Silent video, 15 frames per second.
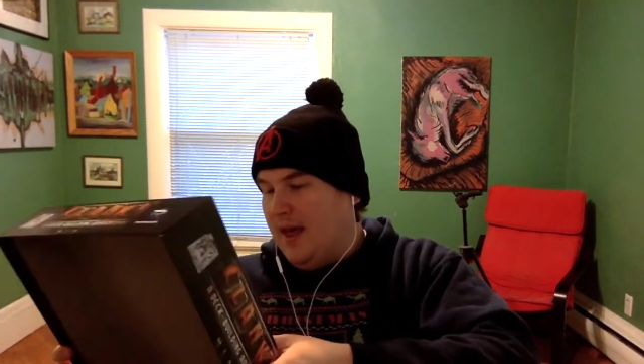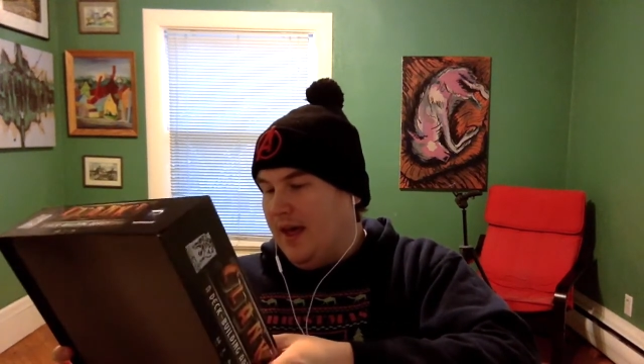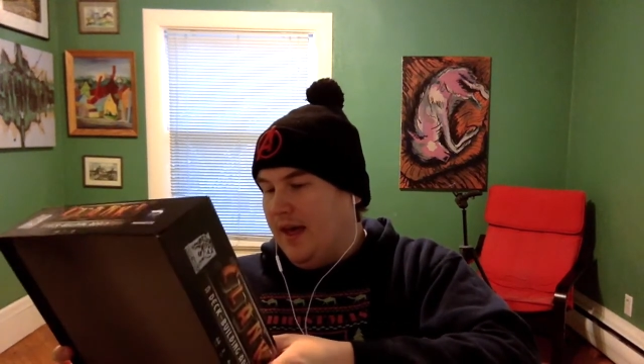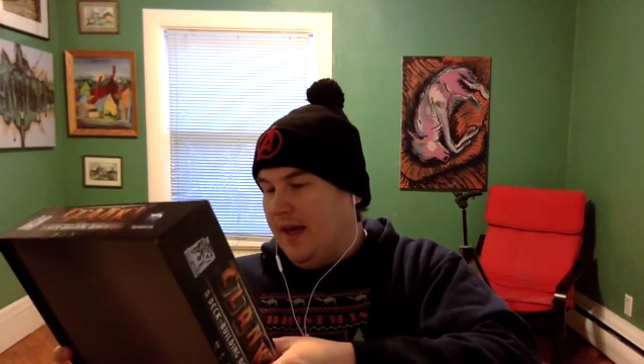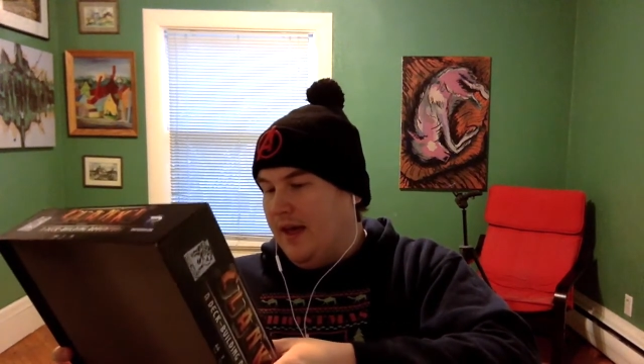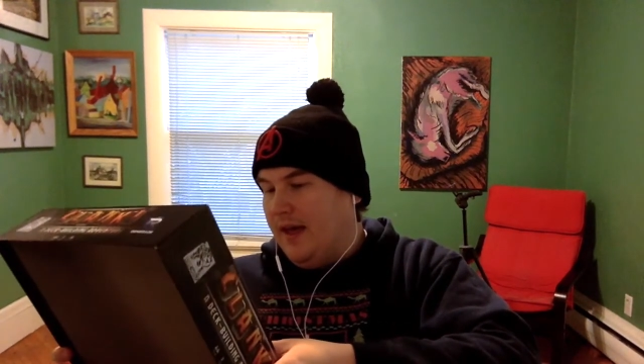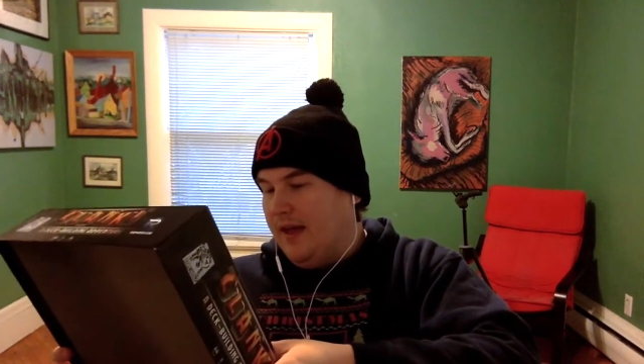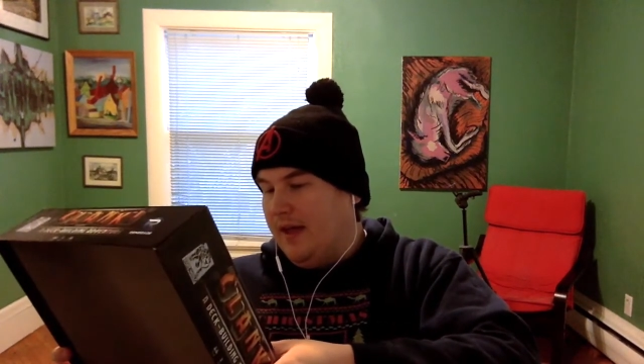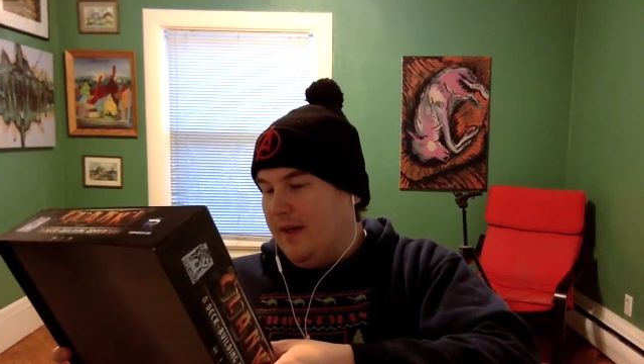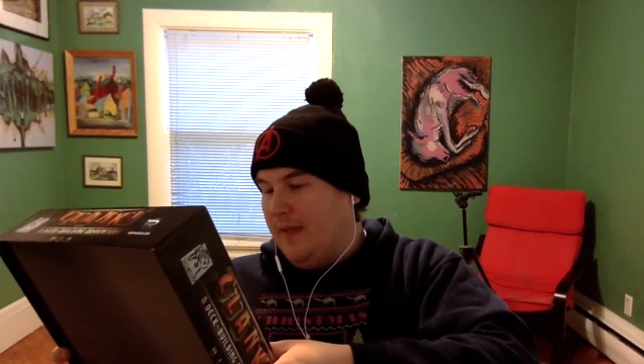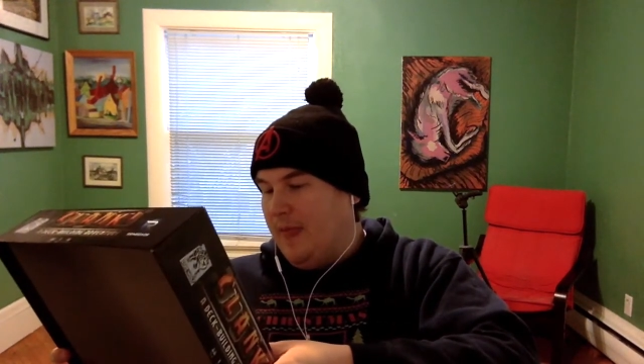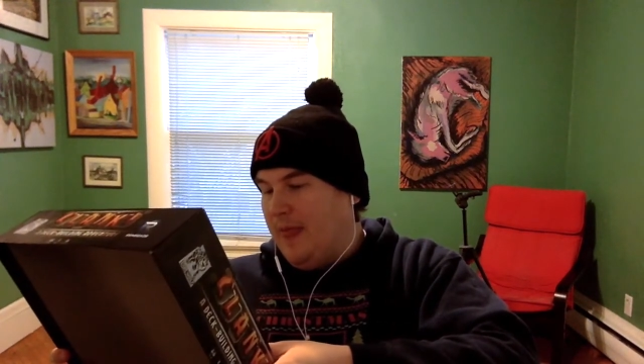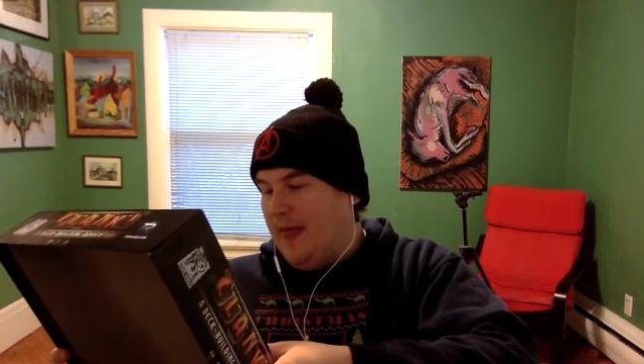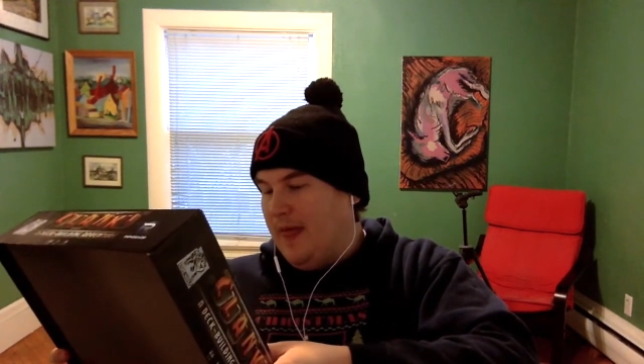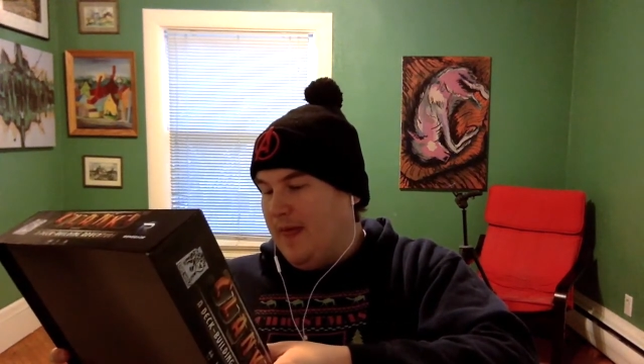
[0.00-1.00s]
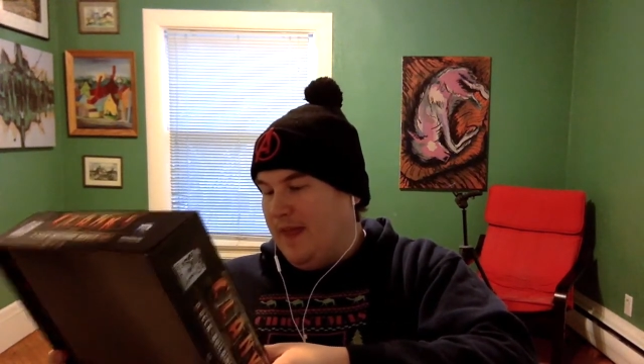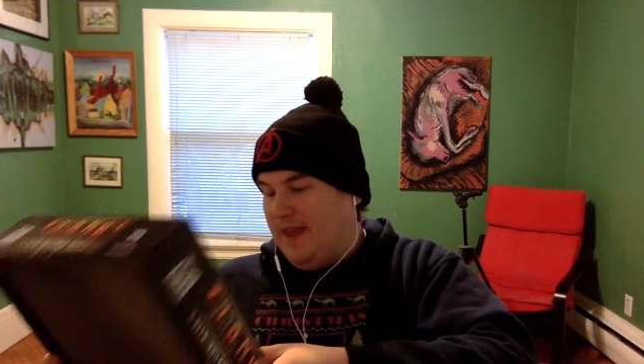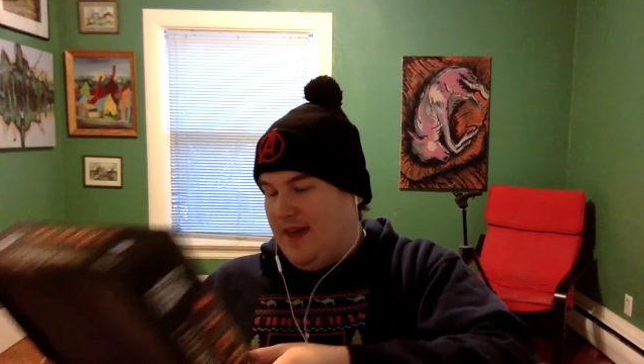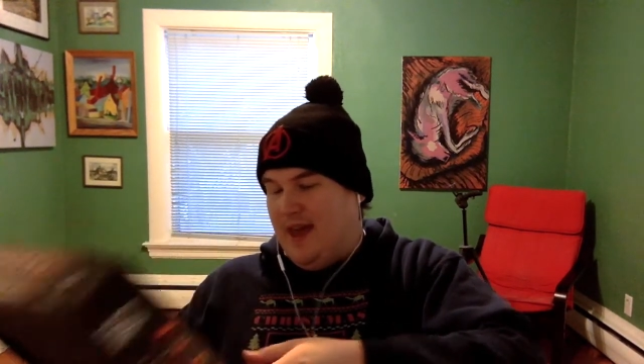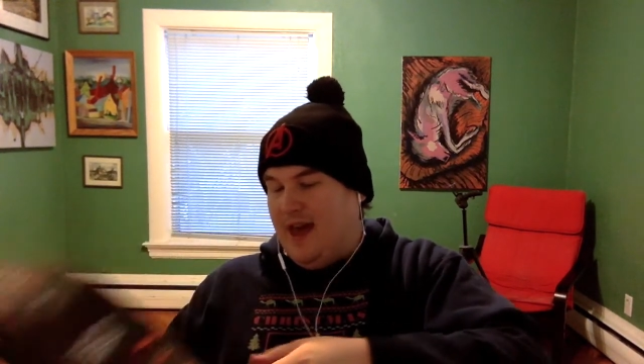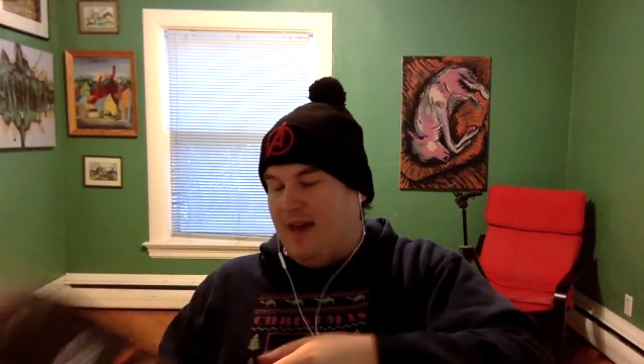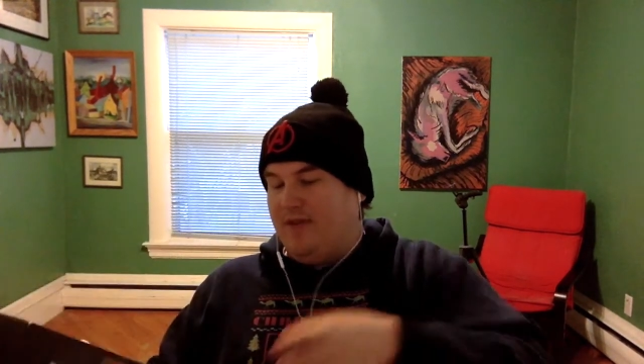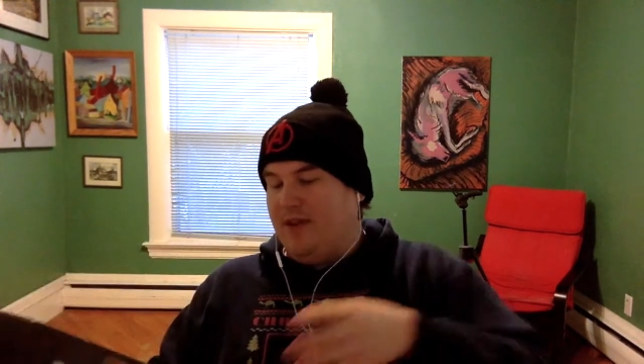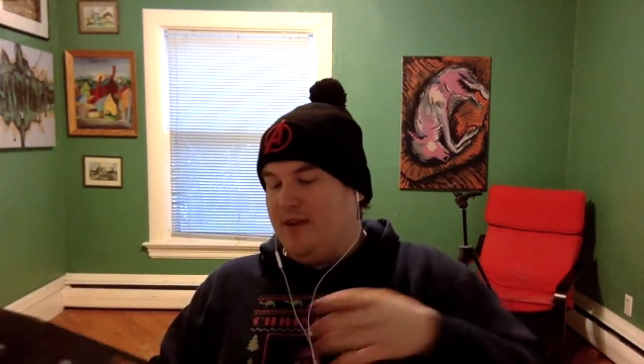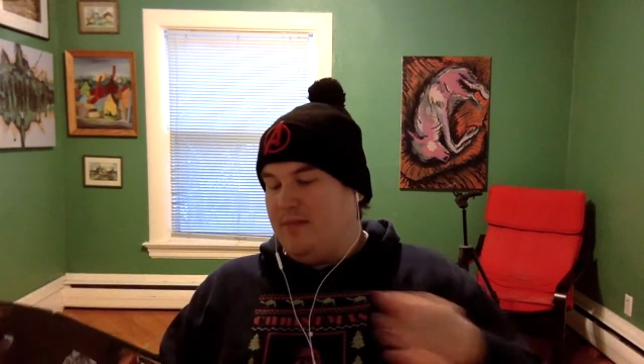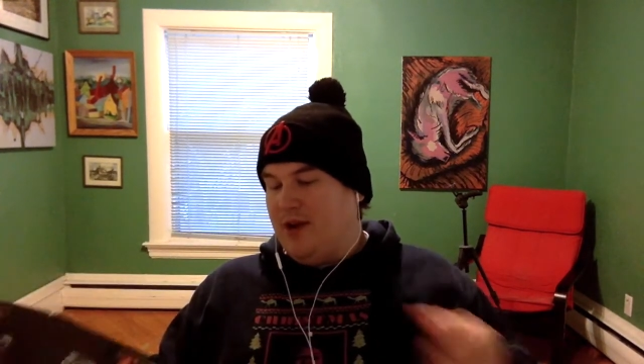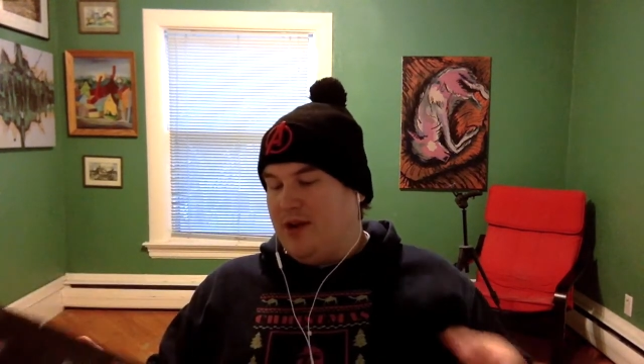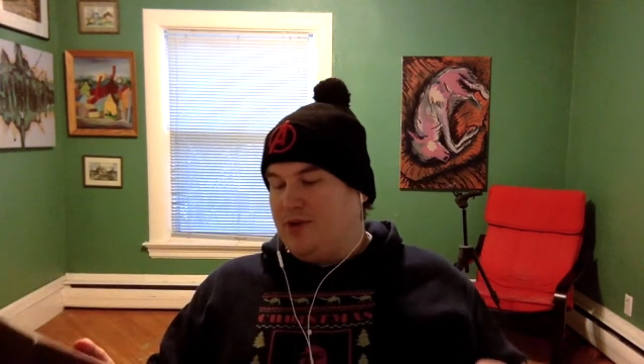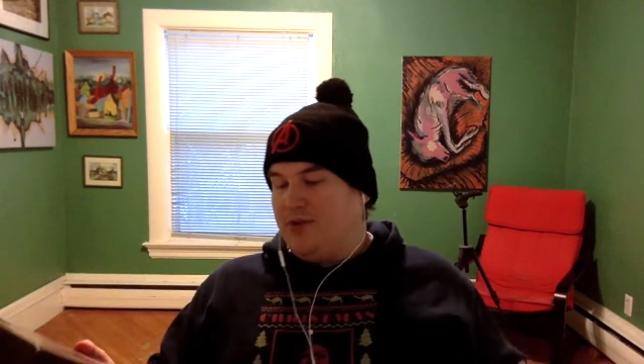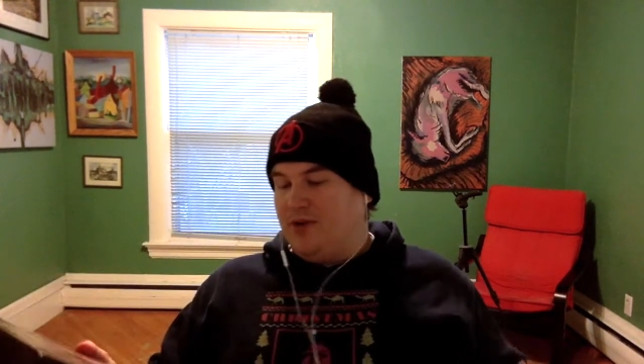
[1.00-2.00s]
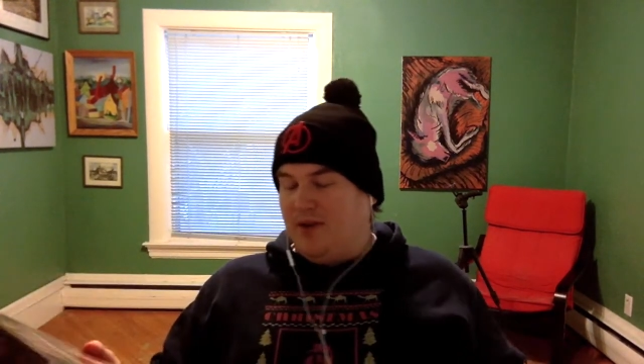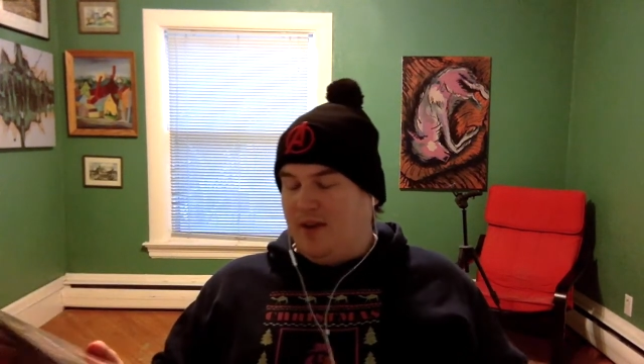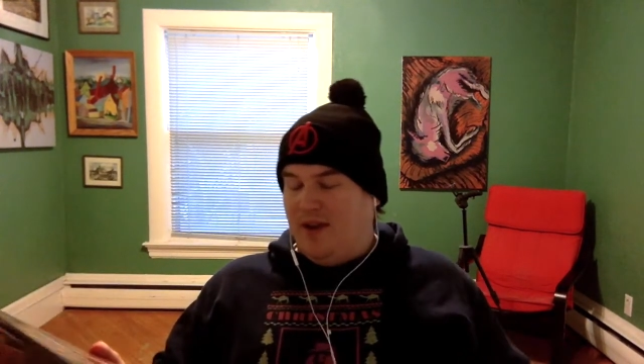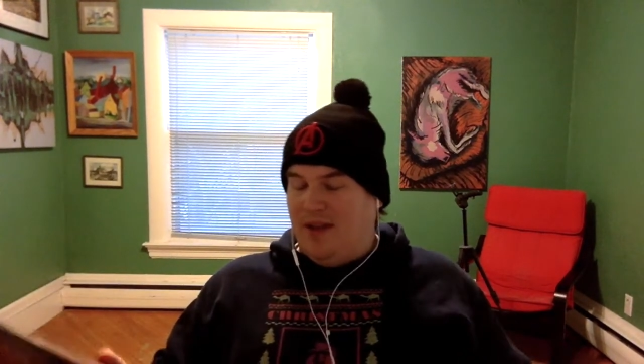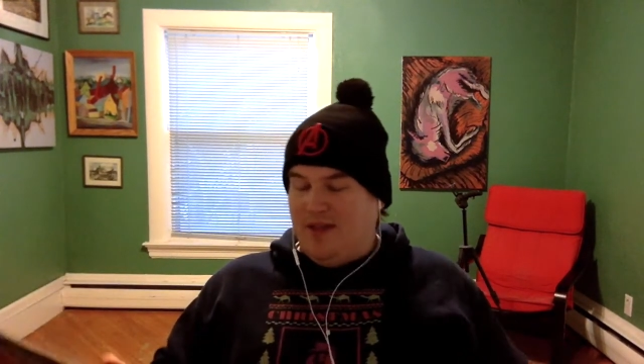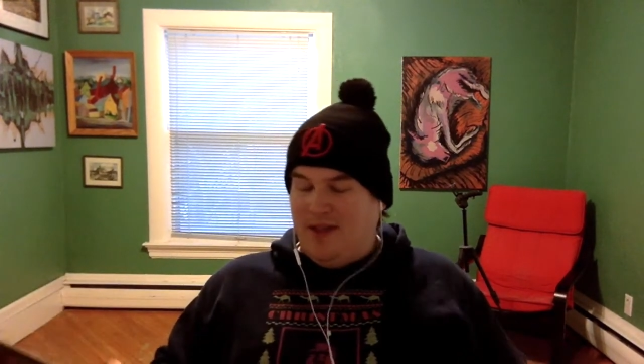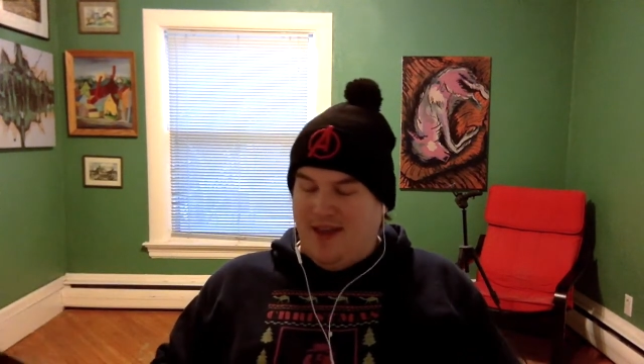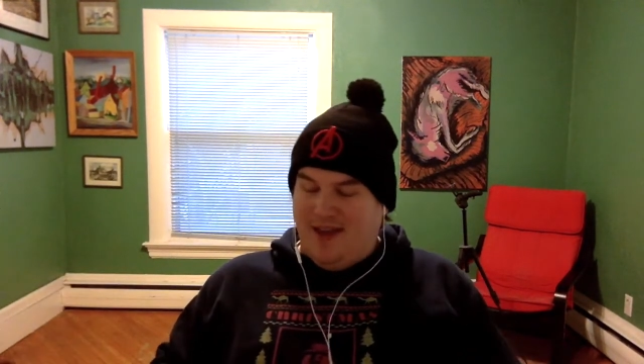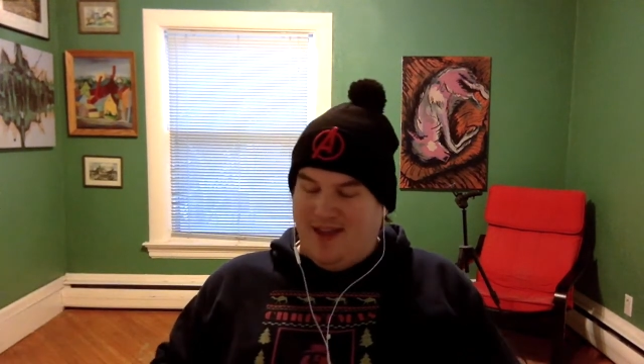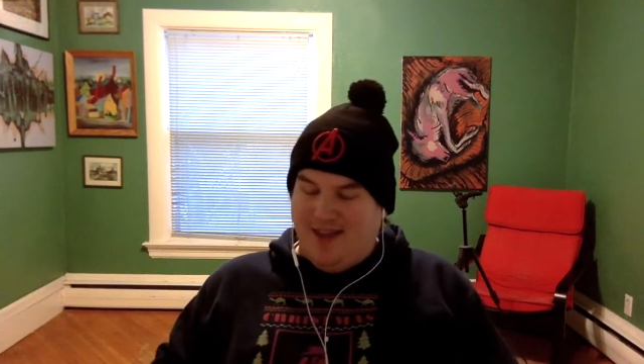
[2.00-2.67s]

I think I have it in my trunk, in